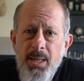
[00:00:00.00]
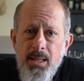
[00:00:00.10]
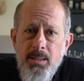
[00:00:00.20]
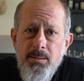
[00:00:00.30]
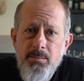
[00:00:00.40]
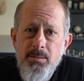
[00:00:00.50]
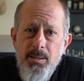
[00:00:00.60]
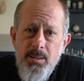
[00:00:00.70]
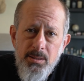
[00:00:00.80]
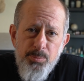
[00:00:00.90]
And
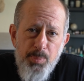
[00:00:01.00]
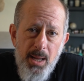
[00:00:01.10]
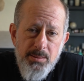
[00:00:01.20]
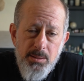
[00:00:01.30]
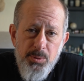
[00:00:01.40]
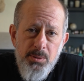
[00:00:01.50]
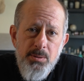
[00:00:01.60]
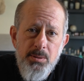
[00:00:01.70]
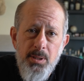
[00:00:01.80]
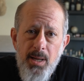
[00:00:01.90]
it is possible
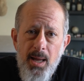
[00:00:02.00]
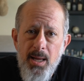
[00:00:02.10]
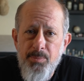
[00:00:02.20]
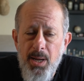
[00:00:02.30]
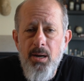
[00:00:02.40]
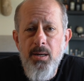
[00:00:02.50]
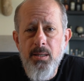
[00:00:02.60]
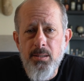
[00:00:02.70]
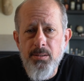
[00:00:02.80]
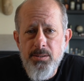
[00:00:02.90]
that I am
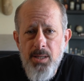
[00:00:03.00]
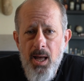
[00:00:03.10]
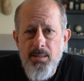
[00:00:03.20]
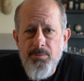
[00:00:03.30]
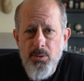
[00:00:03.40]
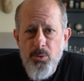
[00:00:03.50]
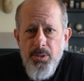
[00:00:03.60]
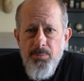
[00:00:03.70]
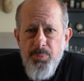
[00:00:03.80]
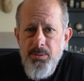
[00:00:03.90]
erring on the side of
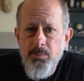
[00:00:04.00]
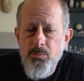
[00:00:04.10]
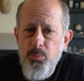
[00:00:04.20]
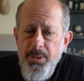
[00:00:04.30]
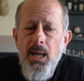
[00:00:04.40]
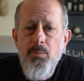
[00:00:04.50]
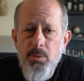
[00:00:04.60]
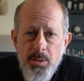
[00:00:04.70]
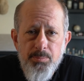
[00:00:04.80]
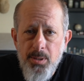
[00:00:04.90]
glory, but when I
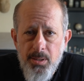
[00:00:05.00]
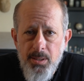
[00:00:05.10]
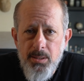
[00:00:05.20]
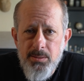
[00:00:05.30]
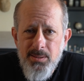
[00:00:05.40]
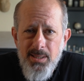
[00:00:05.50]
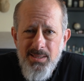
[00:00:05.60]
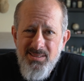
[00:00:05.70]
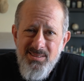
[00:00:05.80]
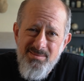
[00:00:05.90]
remember things,
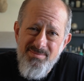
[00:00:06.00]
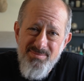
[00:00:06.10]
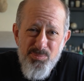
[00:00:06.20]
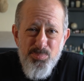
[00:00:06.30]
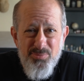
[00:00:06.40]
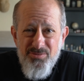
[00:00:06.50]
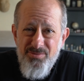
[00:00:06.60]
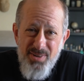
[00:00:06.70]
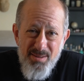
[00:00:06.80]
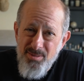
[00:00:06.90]
I
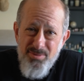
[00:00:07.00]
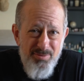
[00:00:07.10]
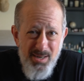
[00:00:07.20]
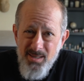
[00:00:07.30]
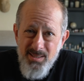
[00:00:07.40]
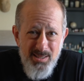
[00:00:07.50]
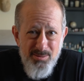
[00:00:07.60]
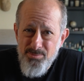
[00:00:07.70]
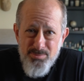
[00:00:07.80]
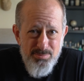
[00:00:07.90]
have a
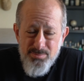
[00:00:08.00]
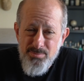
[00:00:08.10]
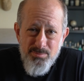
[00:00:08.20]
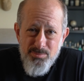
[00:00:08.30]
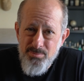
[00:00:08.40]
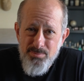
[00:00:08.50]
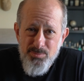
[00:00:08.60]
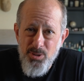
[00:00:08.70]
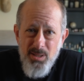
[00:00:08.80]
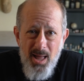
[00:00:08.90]
fairly
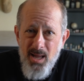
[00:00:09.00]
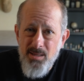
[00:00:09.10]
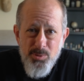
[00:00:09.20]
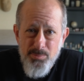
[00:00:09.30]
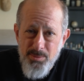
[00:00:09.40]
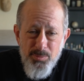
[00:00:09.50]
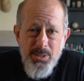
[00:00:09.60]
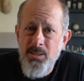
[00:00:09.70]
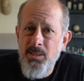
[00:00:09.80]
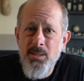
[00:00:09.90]
reliable memory.